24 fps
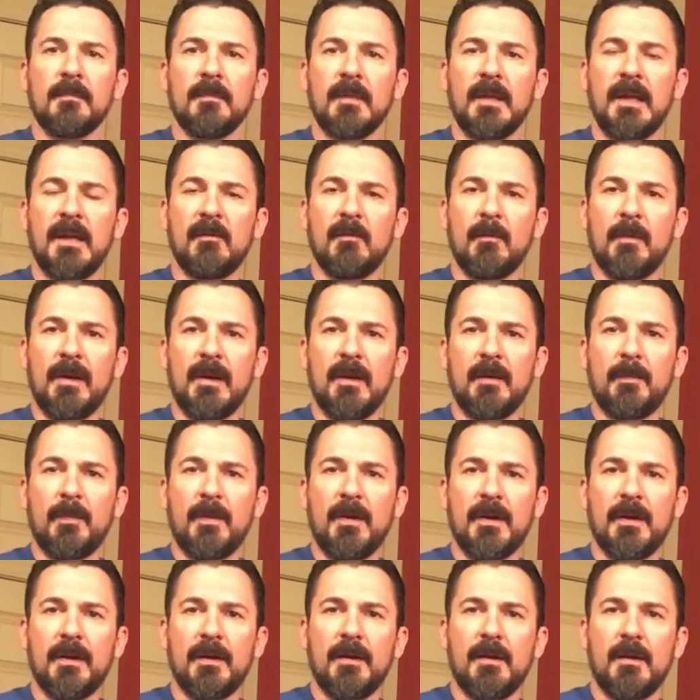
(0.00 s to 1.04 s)
Hey everybody,
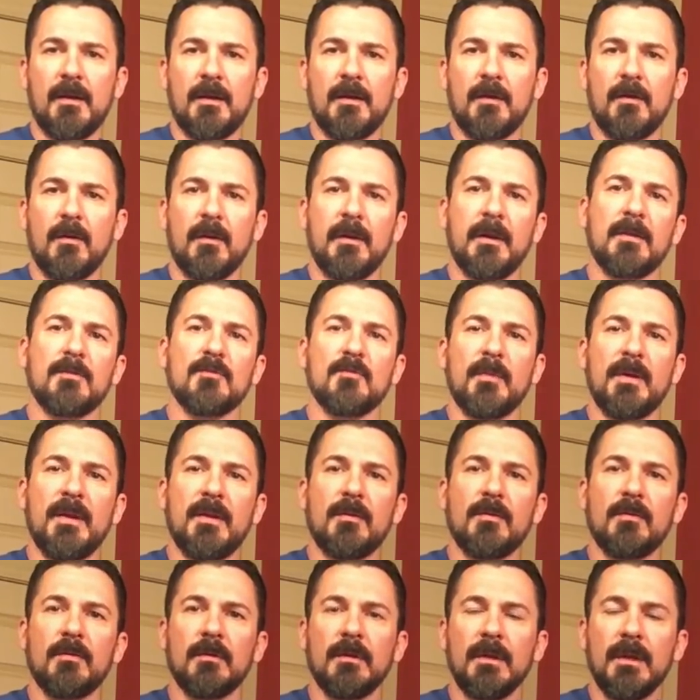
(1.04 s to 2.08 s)
Pocket Doc at Dark Angel
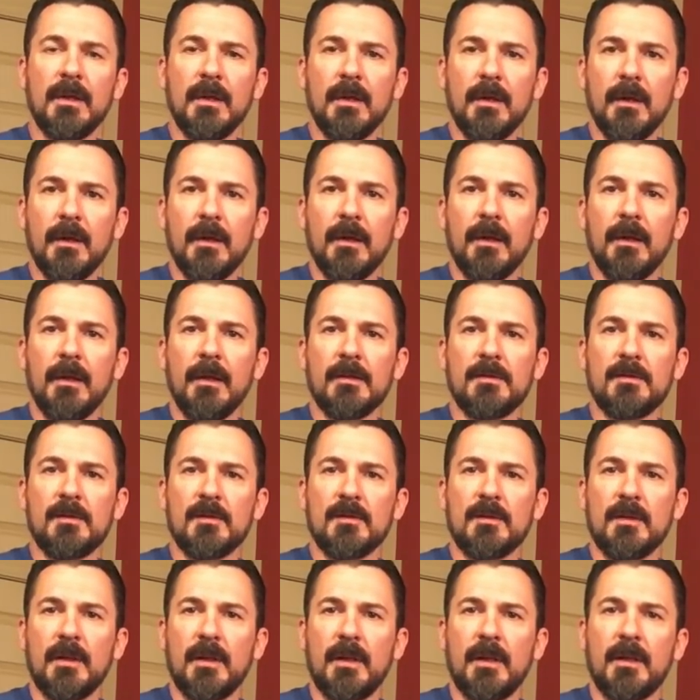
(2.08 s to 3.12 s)
Medical. This
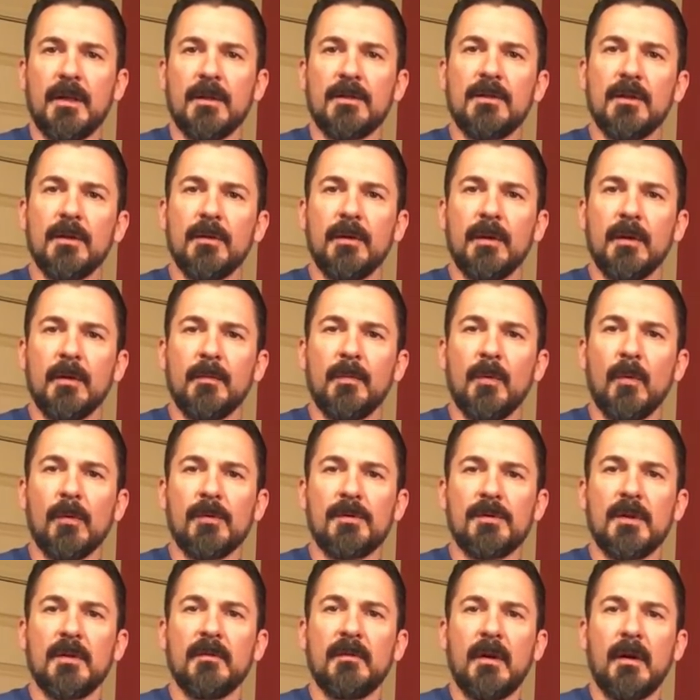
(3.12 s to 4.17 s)
is a continuing
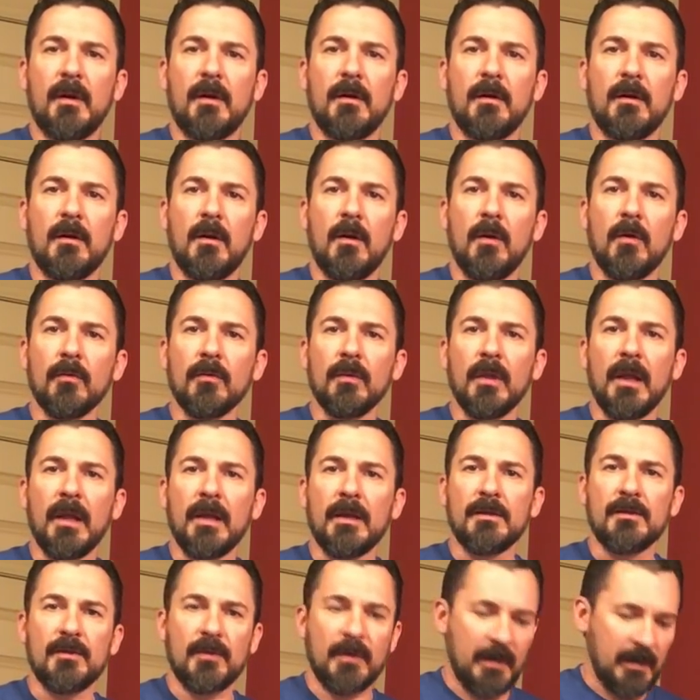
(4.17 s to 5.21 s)
portion of our
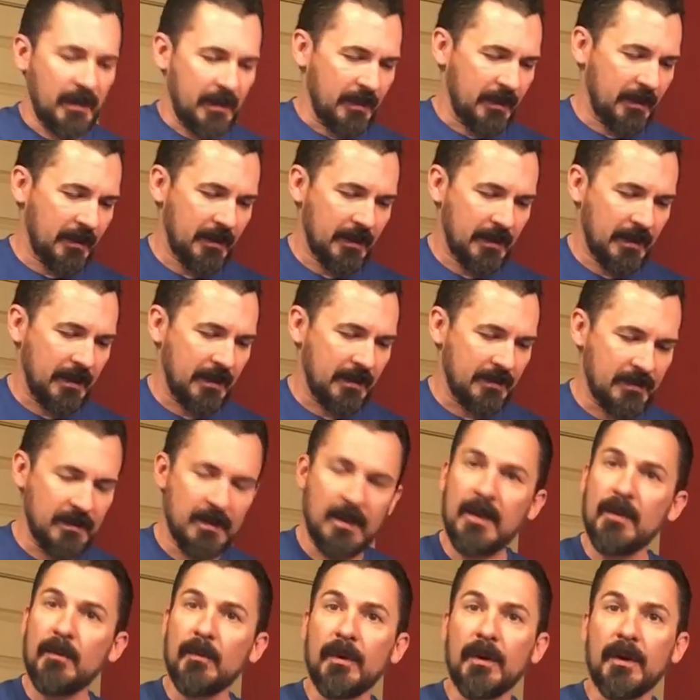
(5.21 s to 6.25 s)
online training, and
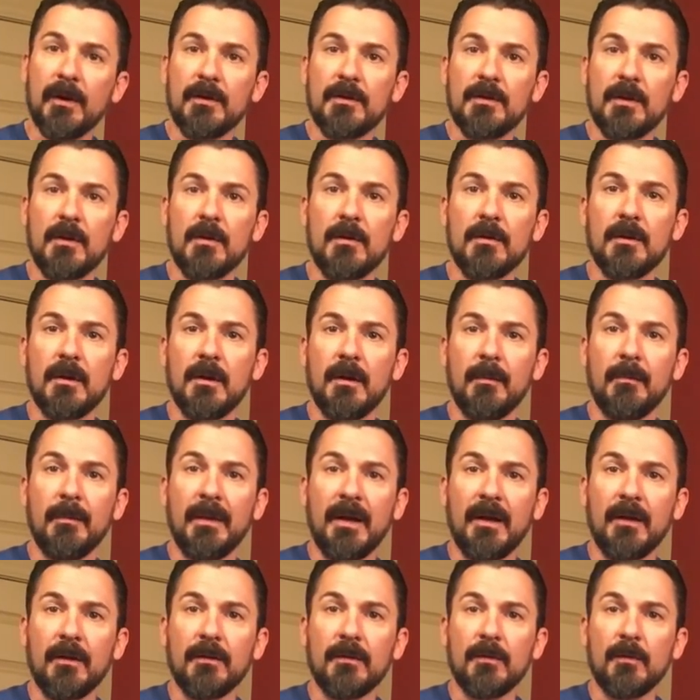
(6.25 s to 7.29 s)
today we're going to talk
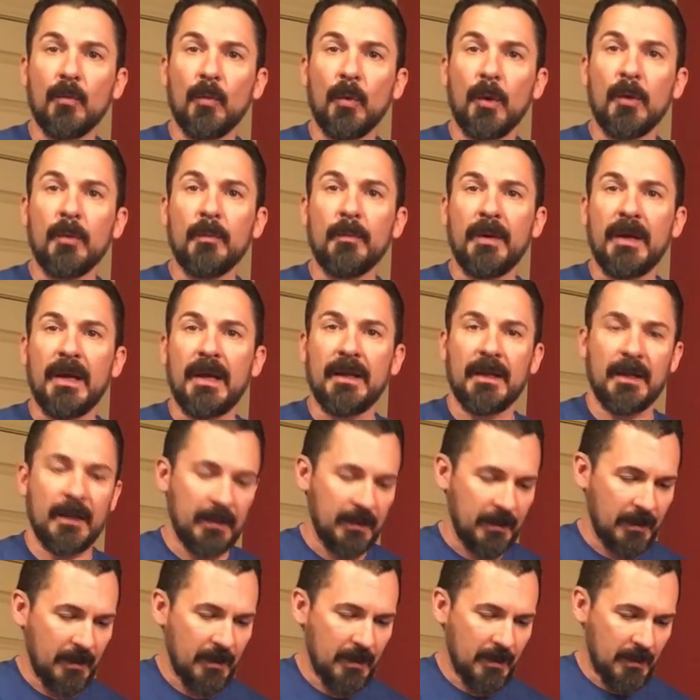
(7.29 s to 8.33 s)
about wound packing.
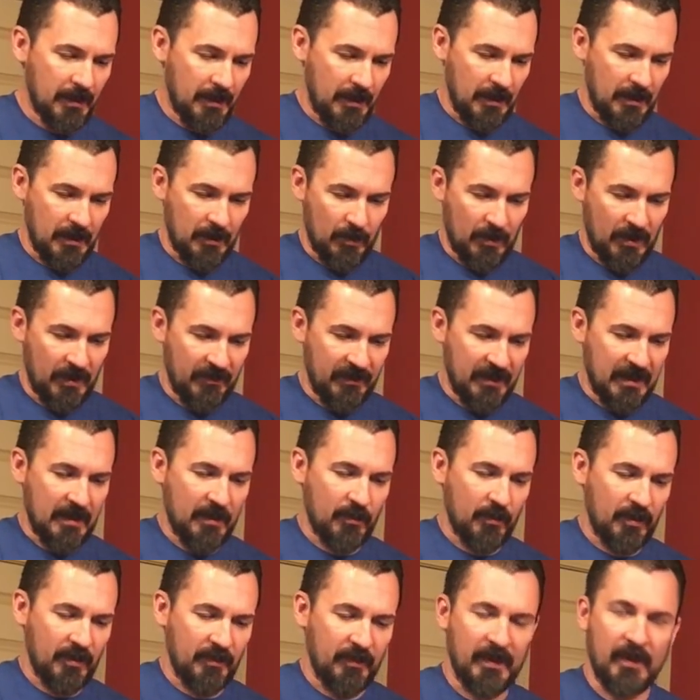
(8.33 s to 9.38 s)
What I've got
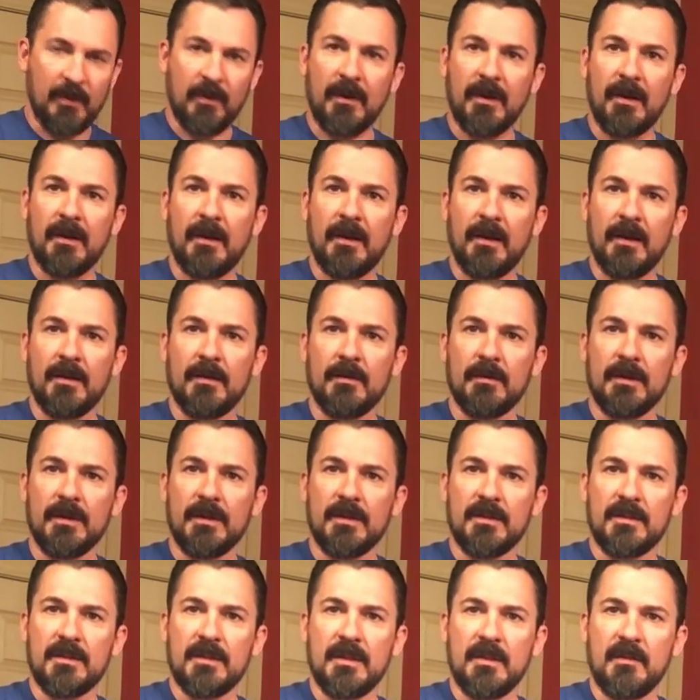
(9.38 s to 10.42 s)
with me right now
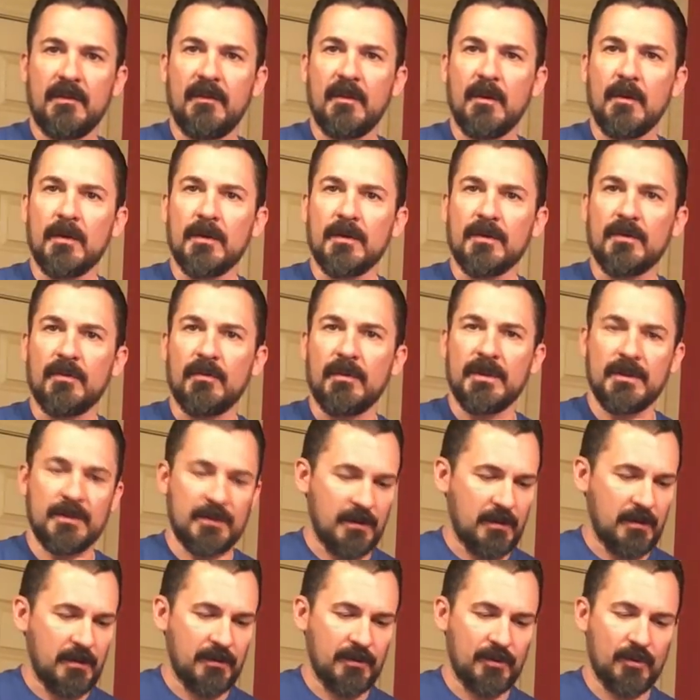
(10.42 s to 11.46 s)
is the Focus
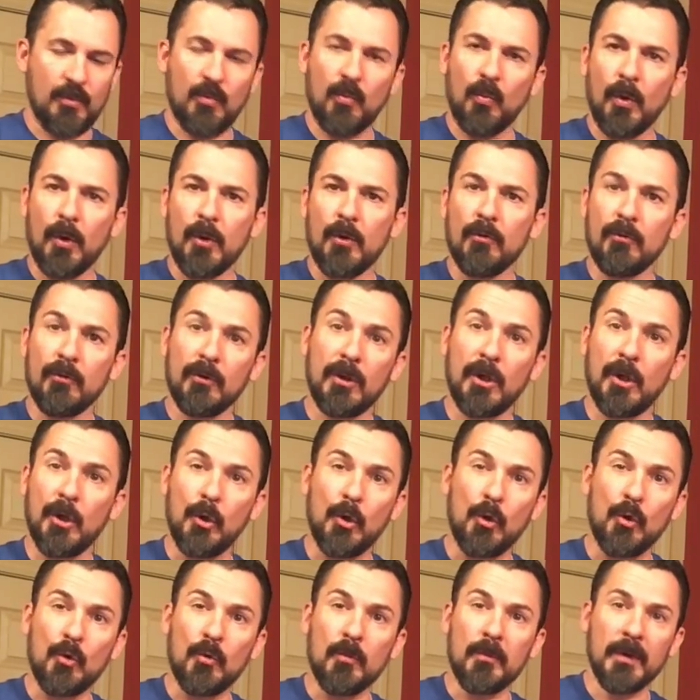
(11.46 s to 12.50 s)
Research Wound
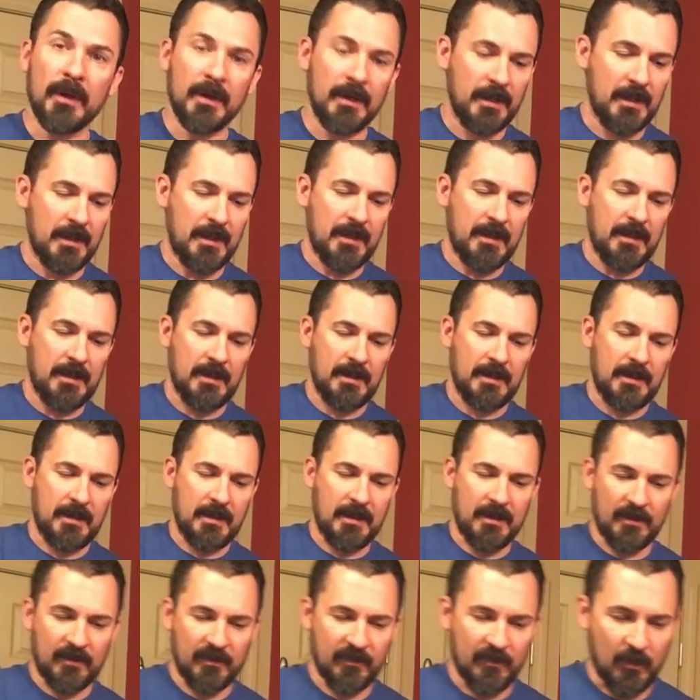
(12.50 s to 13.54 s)
Cube. It
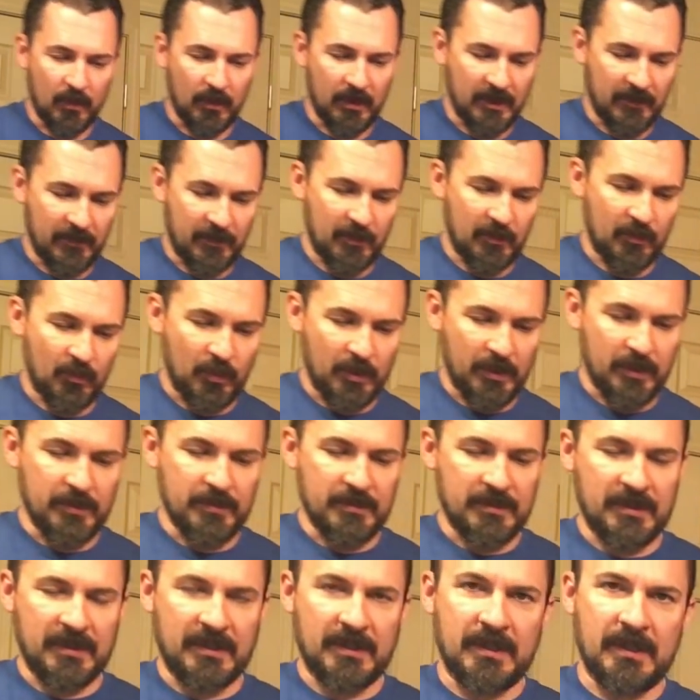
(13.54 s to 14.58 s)
has 4 different
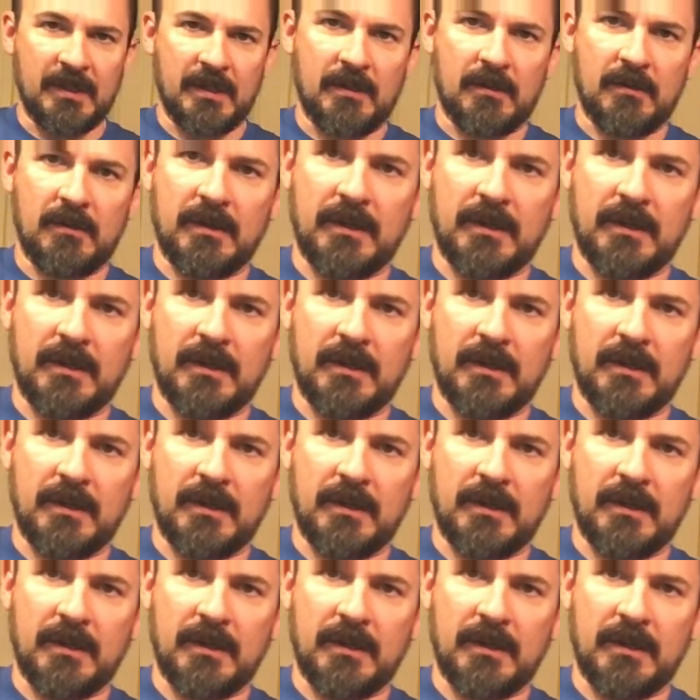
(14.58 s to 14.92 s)
wounds in here,